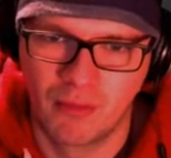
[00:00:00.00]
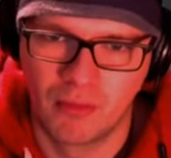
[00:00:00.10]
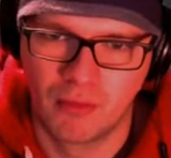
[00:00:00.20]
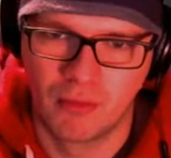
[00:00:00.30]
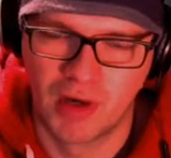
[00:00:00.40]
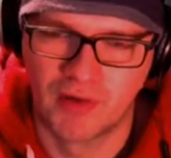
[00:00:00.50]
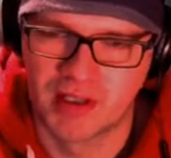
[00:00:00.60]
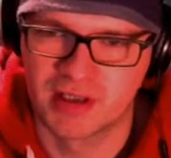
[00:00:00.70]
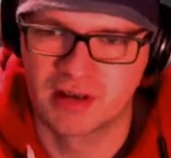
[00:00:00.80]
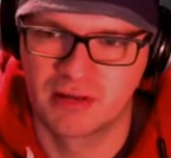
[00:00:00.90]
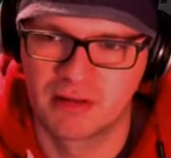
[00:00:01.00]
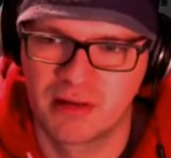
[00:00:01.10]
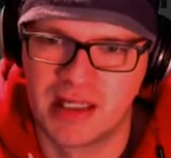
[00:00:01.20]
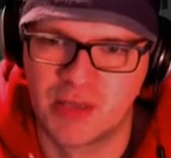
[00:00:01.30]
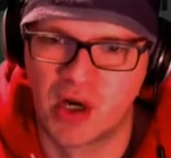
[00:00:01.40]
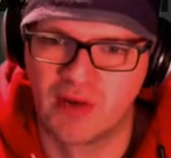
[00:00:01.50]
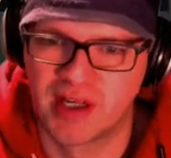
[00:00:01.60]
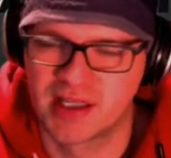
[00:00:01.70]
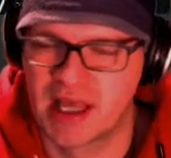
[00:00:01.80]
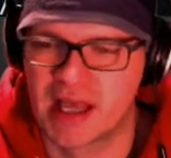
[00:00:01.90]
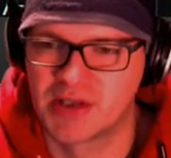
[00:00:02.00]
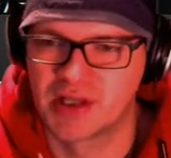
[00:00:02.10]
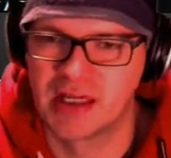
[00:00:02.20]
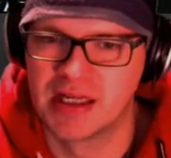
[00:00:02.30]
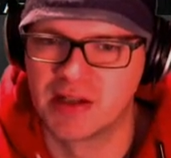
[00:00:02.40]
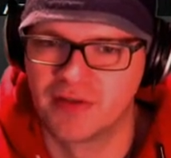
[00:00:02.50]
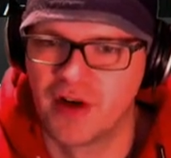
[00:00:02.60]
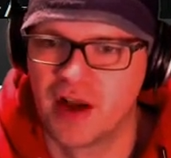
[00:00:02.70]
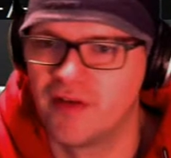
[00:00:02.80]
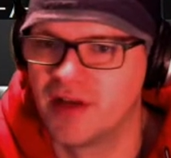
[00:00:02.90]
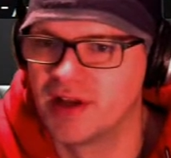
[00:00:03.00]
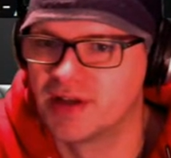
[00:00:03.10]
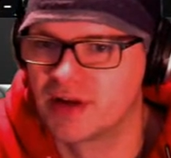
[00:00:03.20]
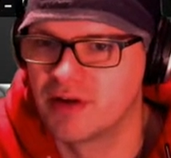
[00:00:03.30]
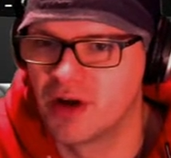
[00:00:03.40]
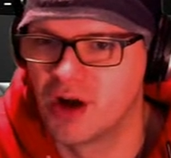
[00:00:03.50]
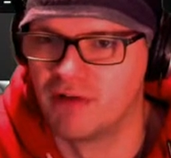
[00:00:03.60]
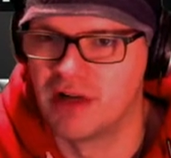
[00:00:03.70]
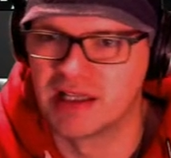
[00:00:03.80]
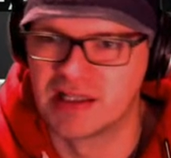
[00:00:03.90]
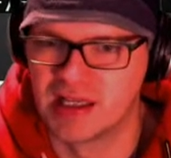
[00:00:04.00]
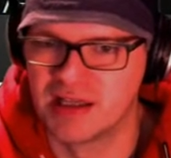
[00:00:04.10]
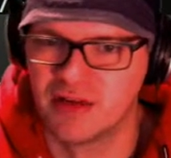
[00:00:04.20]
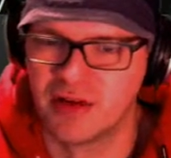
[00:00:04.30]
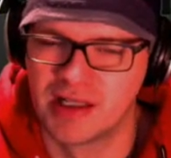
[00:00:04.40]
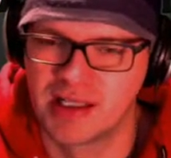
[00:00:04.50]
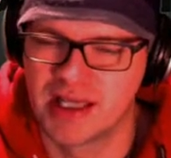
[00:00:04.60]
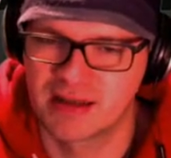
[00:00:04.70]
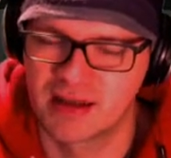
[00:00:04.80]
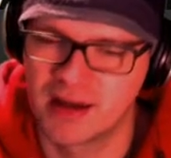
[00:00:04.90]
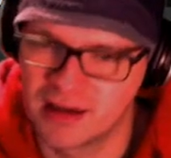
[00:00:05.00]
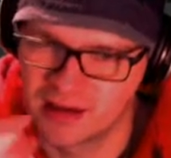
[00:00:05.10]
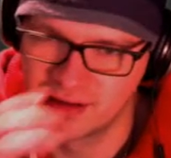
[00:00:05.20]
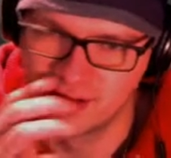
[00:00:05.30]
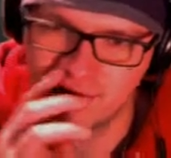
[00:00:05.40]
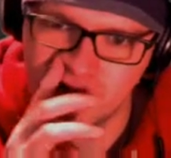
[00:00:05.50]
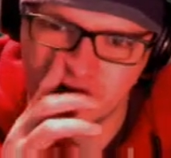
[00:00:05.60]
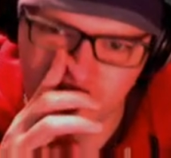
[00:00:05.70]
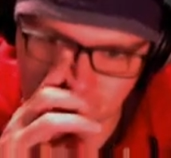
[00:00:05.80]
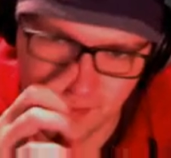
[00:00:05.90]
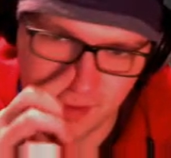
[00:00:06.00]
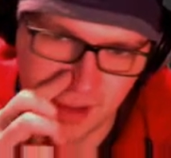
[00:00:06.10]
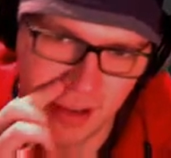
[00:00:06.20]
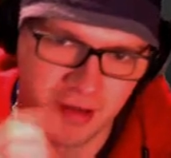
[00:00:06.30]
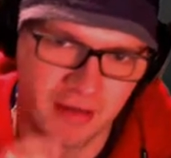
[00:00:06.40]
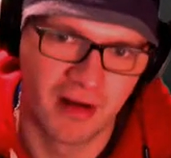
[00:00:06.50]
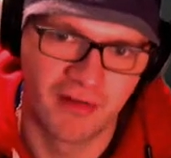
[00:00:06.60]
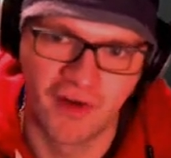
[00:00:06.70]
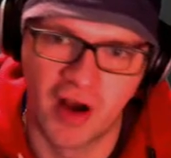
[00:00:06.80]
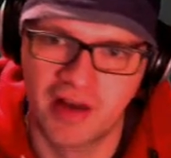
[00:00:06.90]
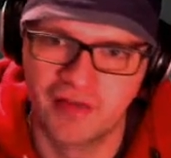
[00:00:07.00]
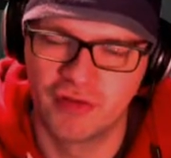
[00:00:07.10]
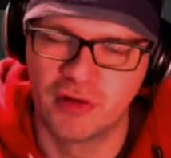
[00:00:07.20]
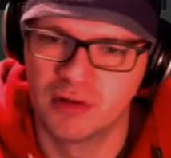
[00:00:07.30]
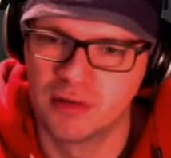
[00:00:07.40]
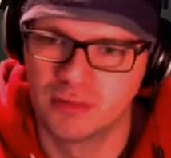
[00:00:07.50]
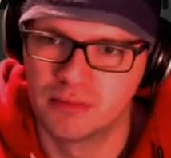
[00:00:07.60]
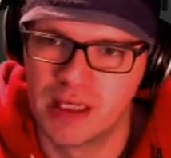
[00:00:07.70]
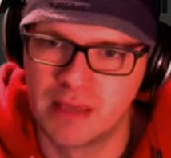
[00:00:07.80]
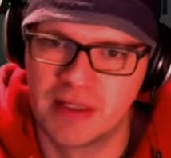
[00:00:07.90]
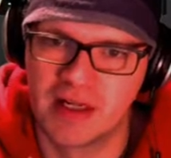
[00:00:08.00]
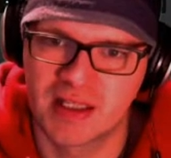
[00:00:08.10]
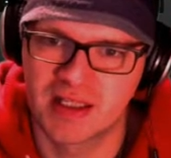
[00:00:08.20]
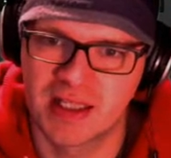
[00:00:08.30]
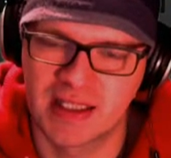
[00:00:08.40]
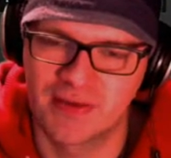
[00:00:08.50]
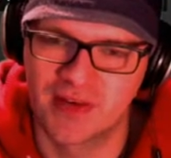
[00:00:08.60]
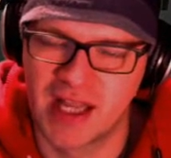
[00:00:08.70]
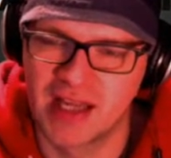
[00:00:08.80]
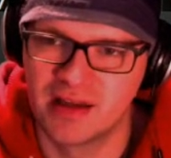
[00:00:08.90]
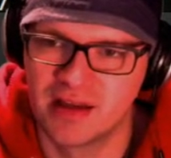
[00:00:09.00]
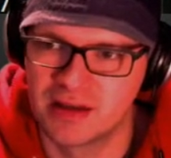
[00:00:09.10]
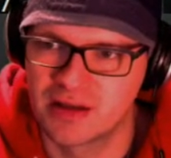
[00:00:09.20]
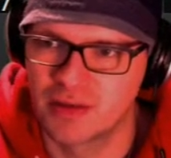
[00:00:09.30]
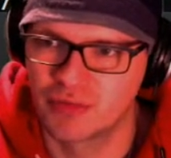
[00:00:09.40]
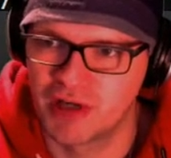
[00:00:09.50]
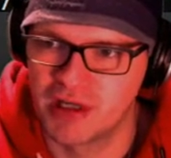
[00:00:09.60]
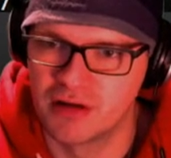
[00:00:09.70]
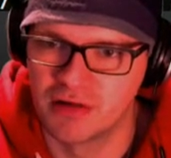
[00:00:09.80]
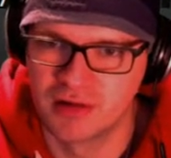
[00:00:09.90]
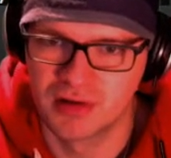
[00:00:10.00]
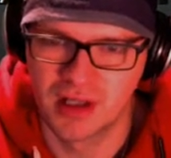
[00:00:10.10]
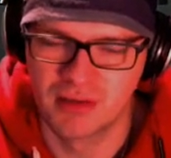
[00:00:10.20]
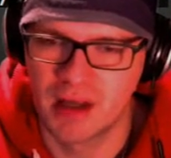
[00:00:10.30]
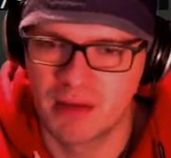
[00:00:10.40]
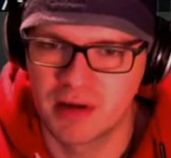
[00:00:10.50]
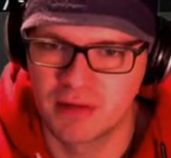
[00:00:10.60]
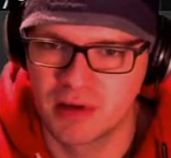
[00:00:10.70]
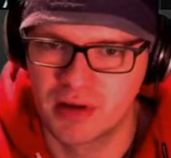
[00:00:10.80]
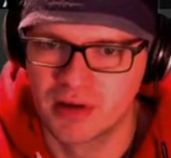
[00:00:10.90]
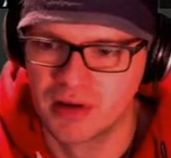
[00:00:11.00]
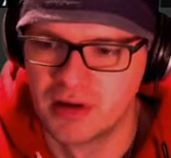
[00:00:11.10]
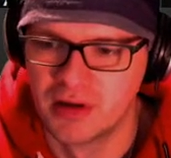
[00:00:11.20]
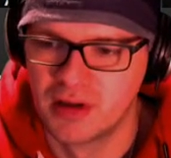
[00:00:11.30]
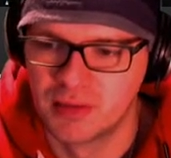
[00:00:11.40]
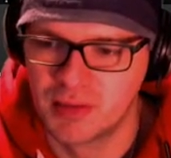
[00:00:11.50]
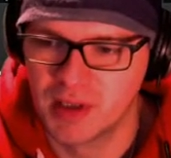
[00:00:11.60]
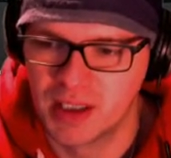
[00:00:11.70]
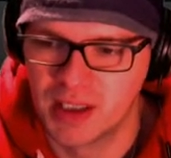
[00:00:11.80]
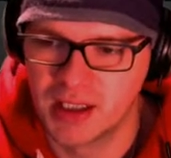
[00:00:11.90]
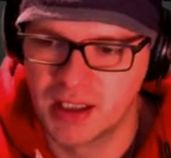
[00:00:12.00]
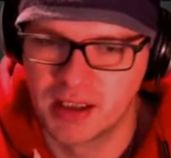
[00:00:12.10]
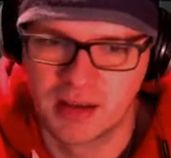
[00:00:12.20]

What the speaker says: at least one of us has at least a 5 here, so you can't really continue unless he has like, you know, a 5 or maybe like 6, 7, 8, and it's like pretty loose, then maybe he would. But